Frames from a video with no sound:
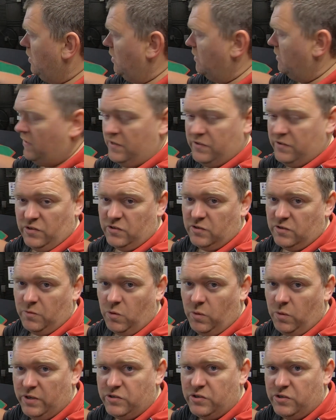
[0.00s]
answered some
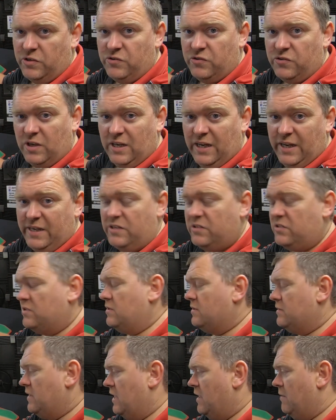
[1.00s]
questions, at
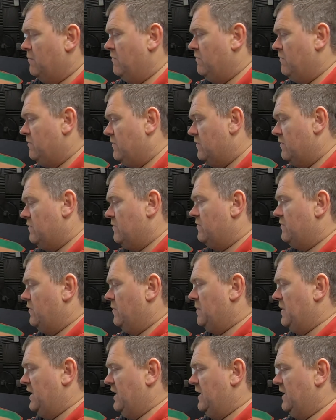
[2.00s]
least
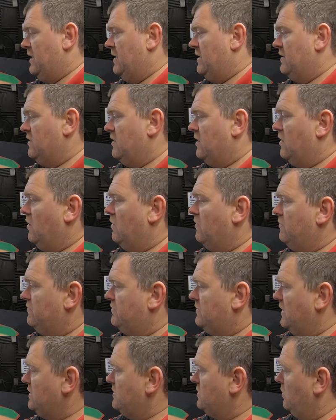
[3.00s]
for beginning
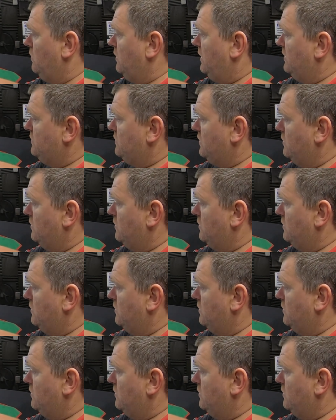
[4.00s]
of data logging.